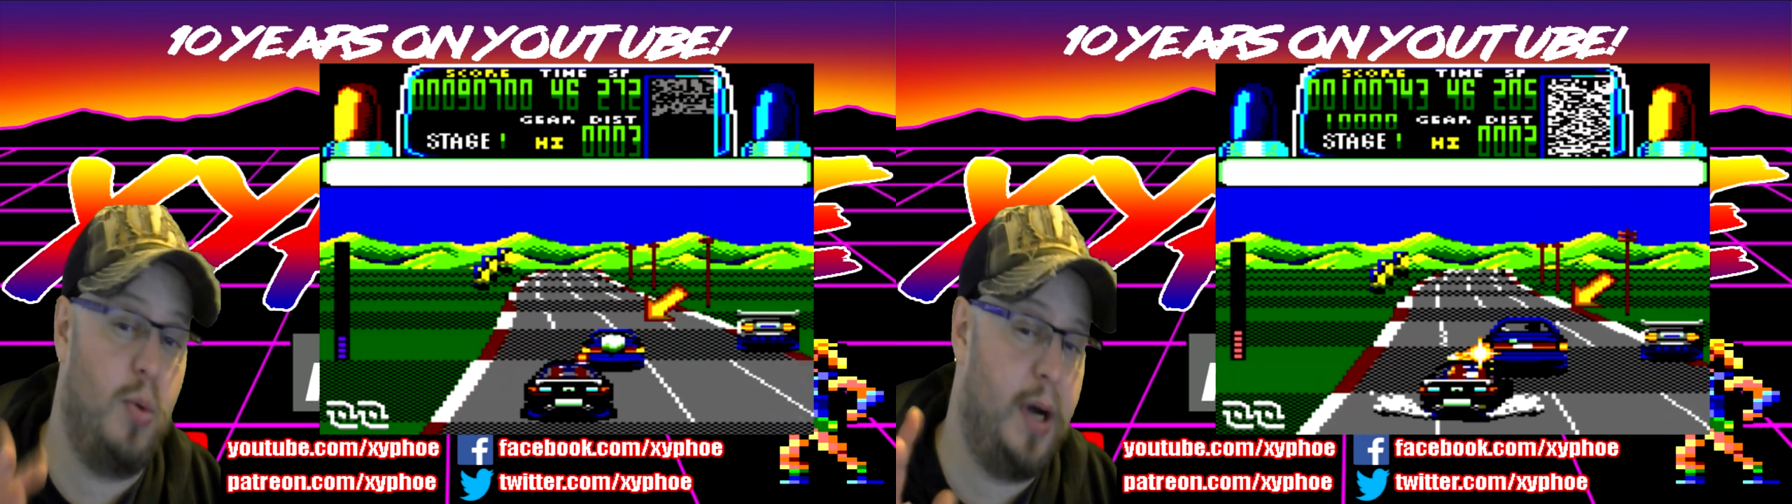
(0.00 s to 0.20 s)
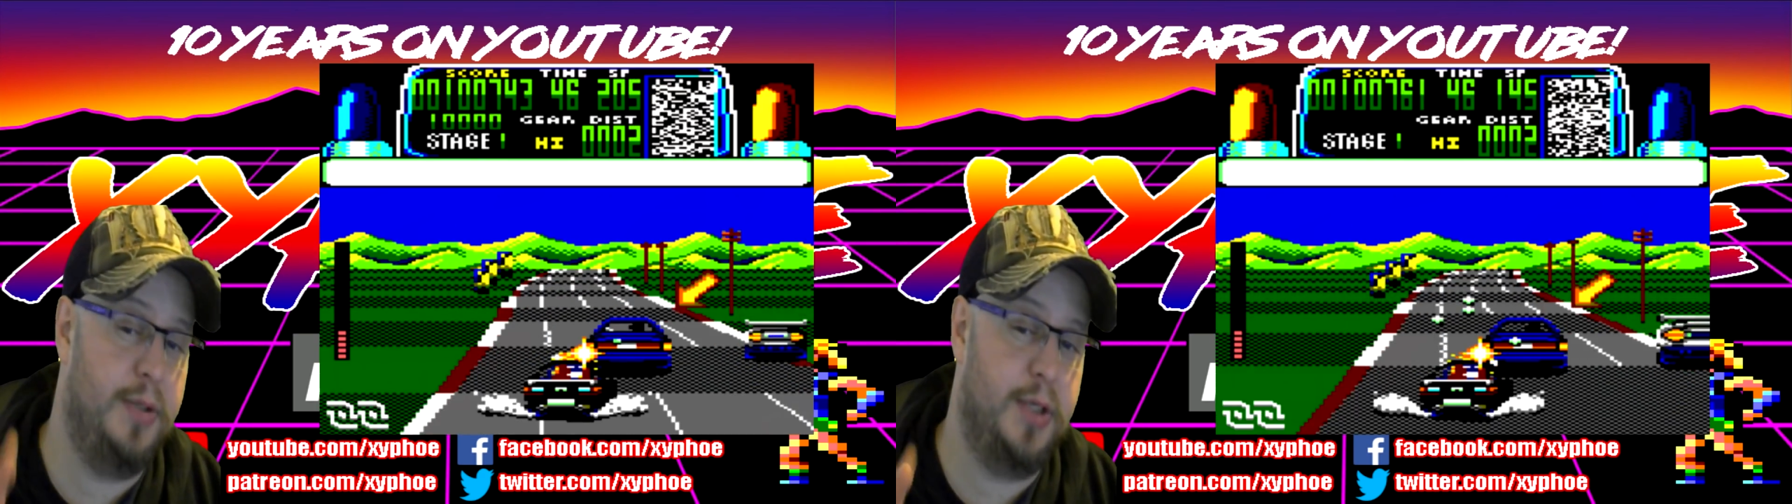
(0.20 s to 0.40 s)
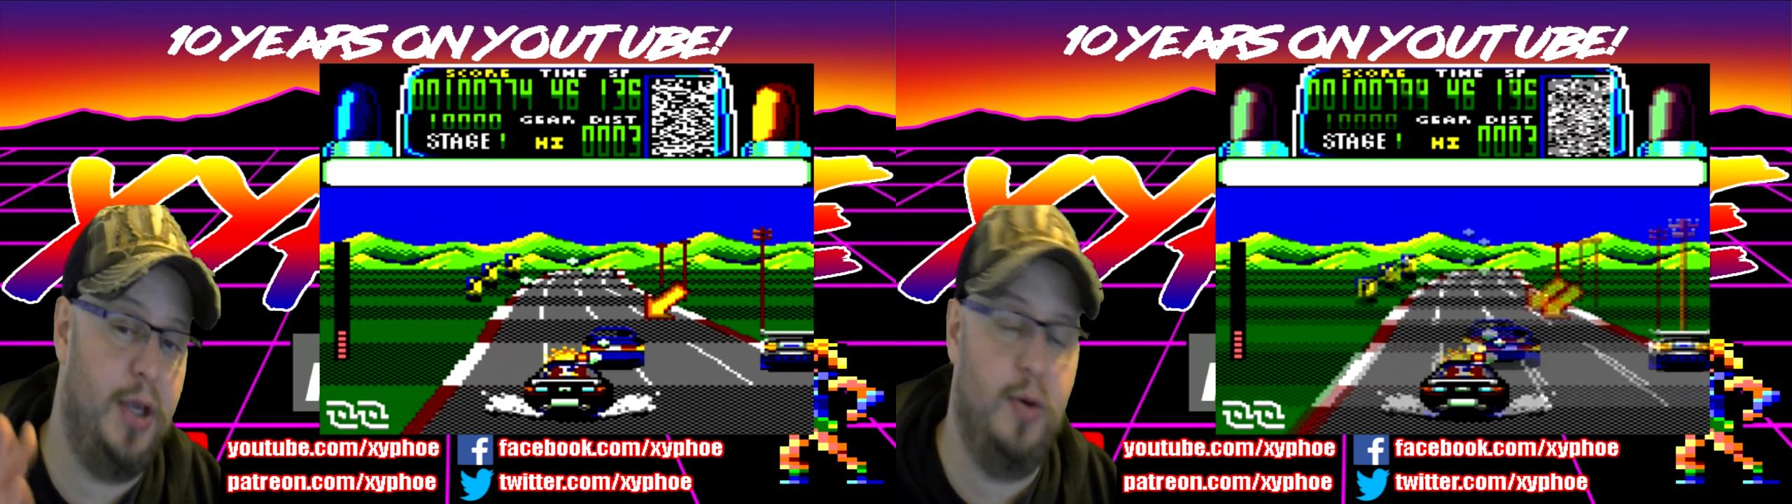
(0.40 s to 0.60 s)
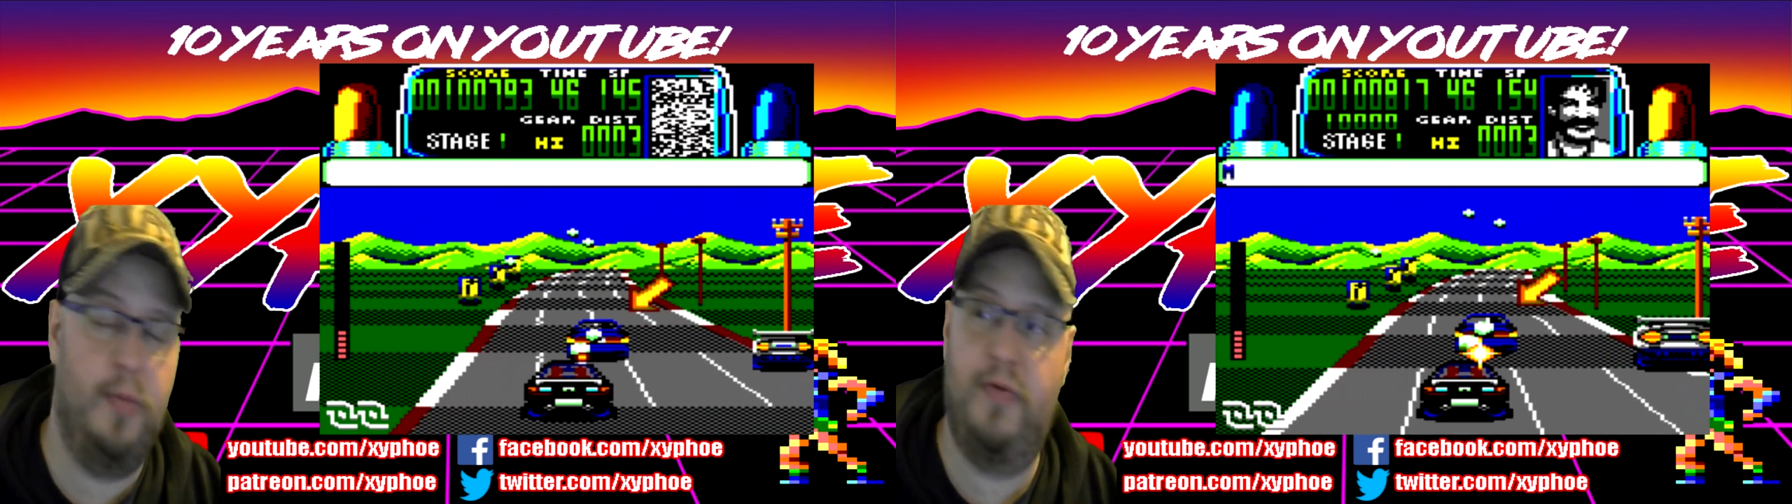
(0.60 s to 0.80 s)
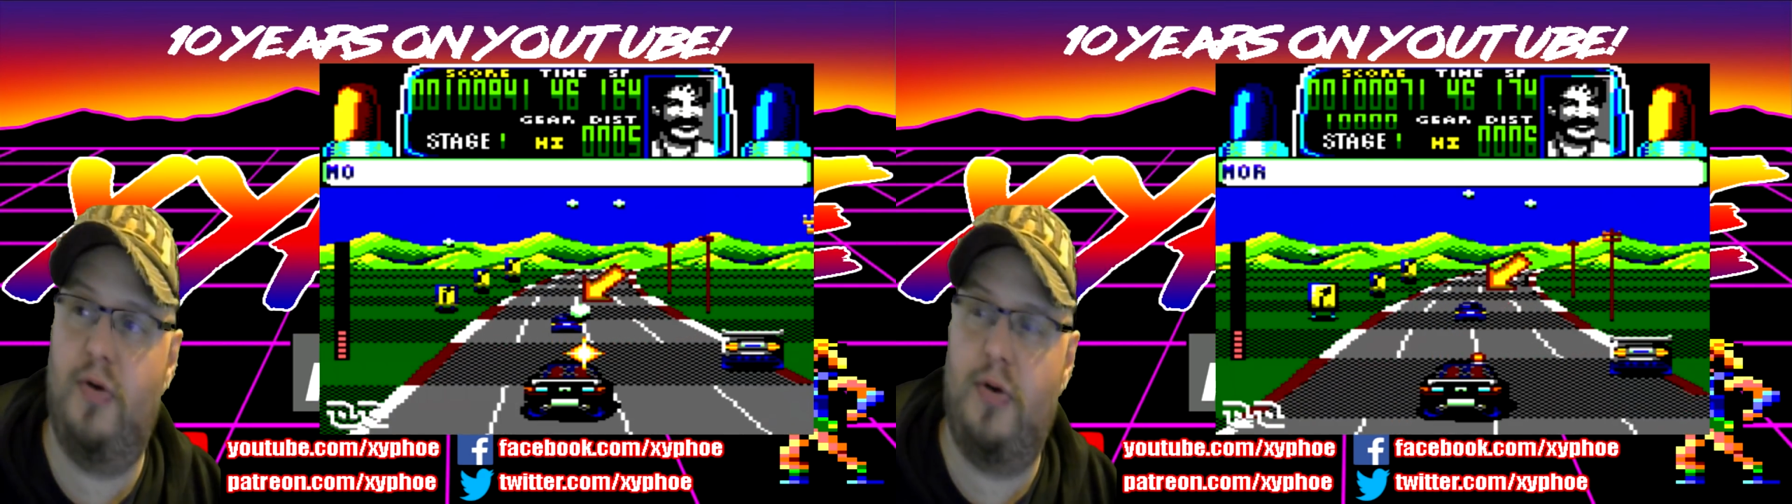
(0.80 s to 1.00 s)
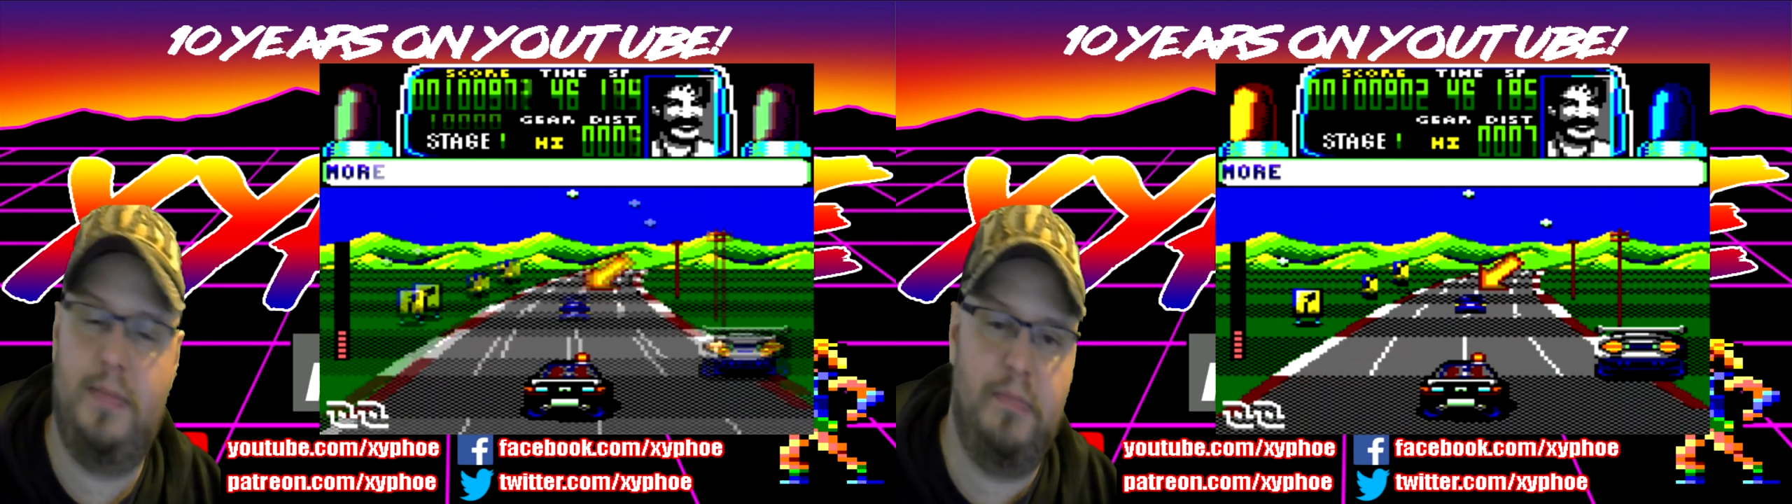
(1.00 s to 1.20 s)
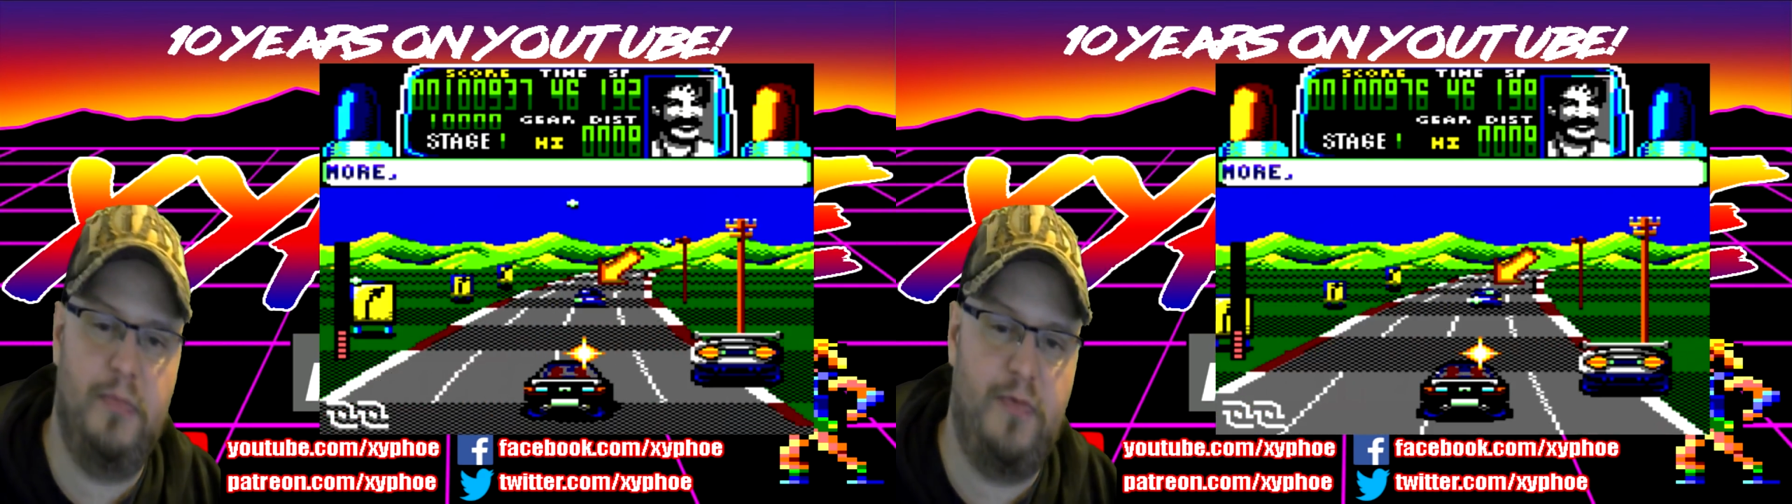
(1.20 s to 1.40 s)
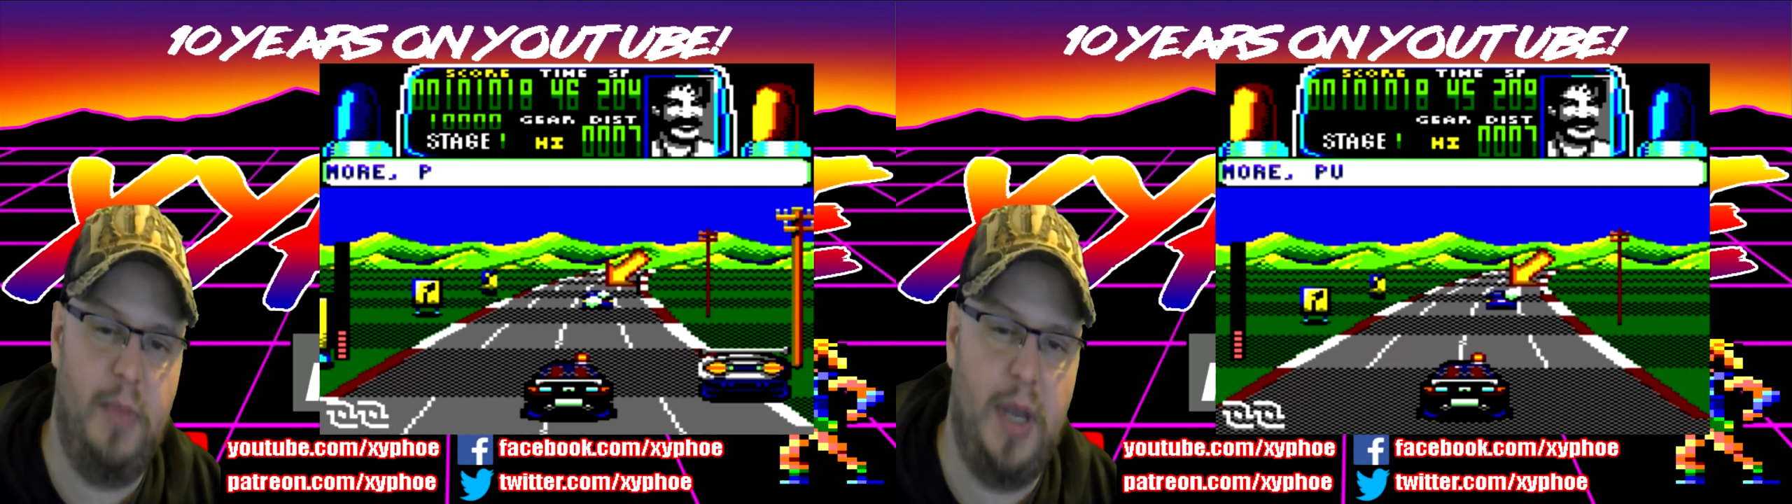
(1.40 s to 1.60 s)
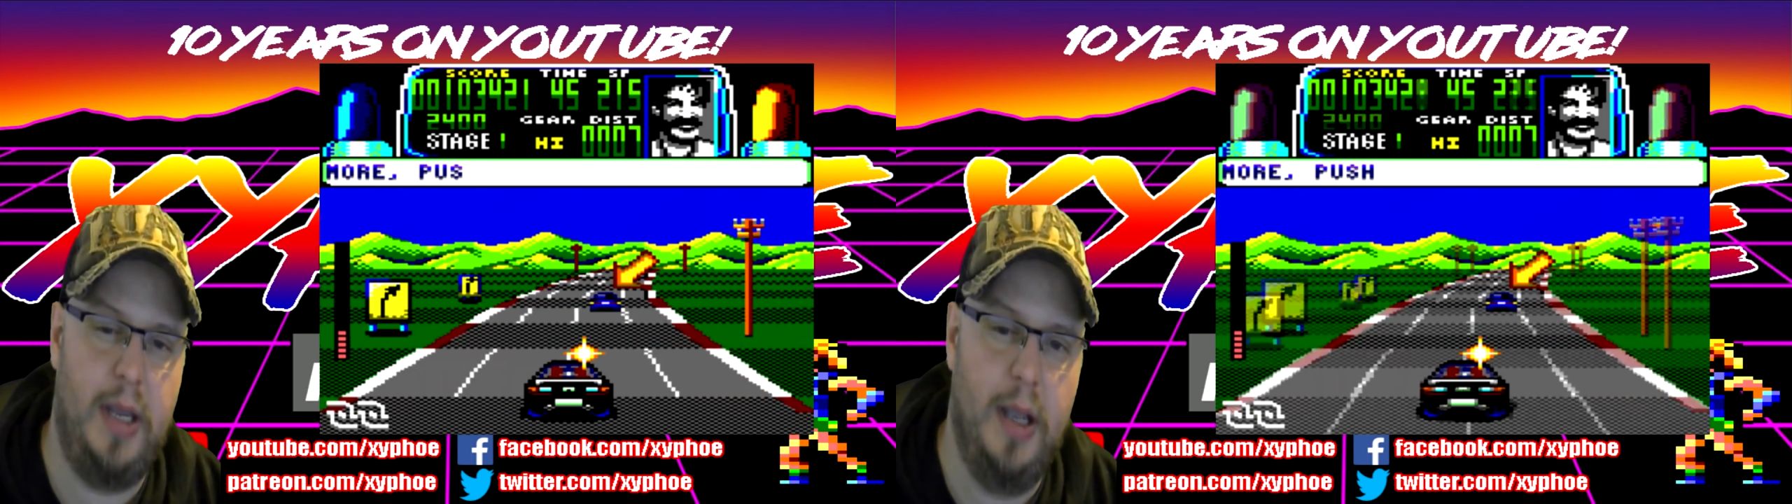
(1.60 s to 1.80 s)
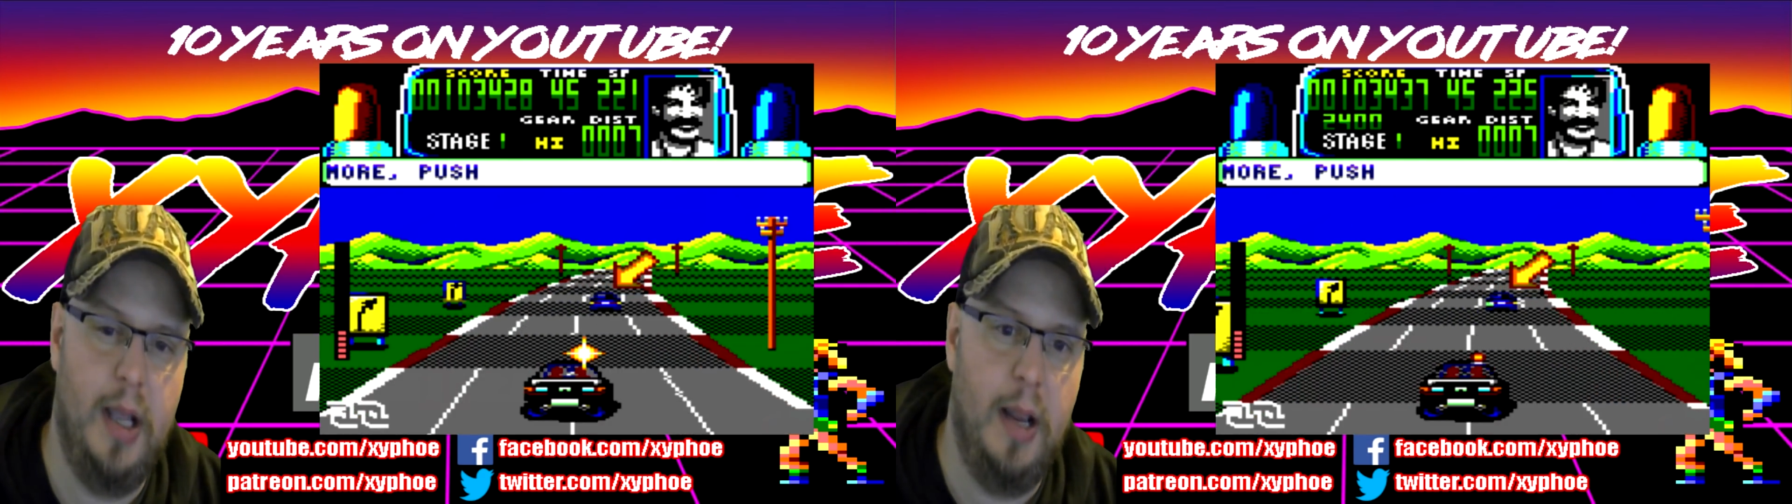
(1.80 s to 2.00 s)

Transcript: while to queue up for me.